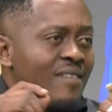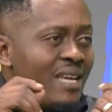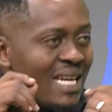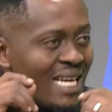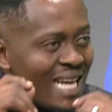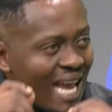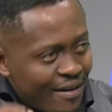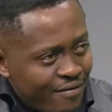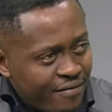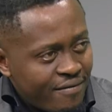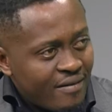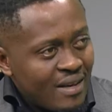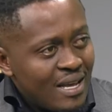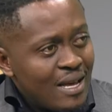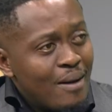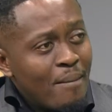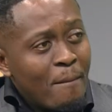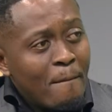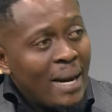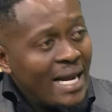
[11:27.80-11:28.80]
enough
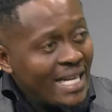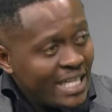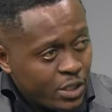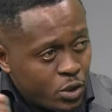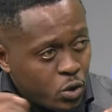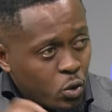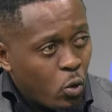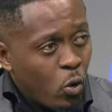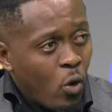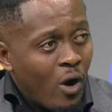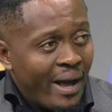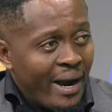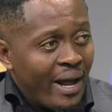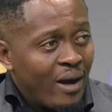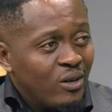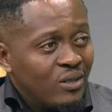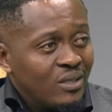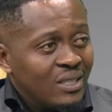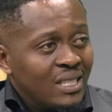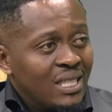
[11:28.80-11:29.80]
money to go
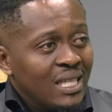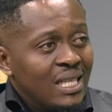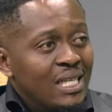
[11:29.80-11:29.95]
around